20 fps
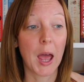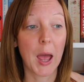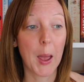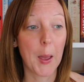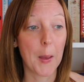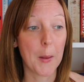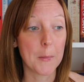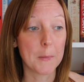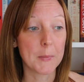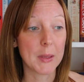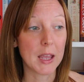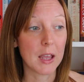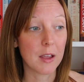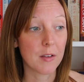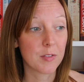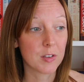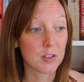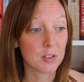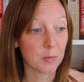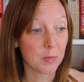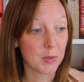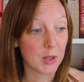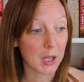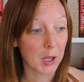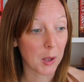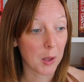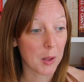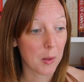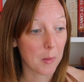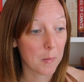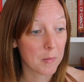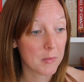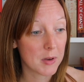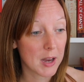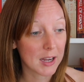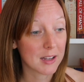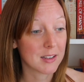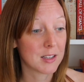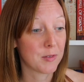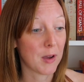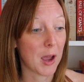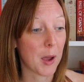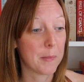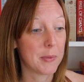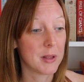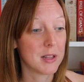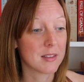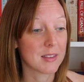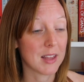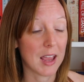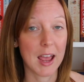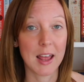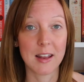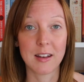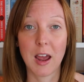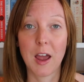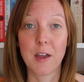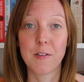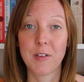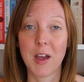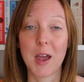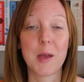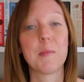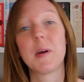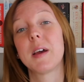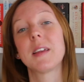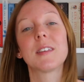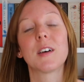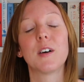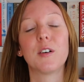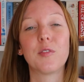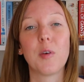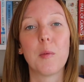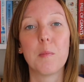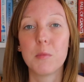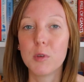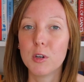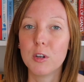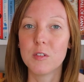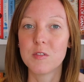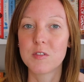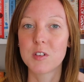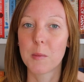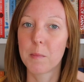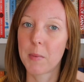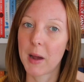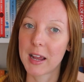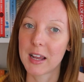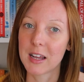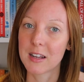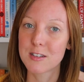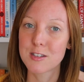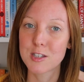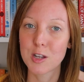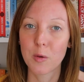um, if something negative happens and I find myself moved by it.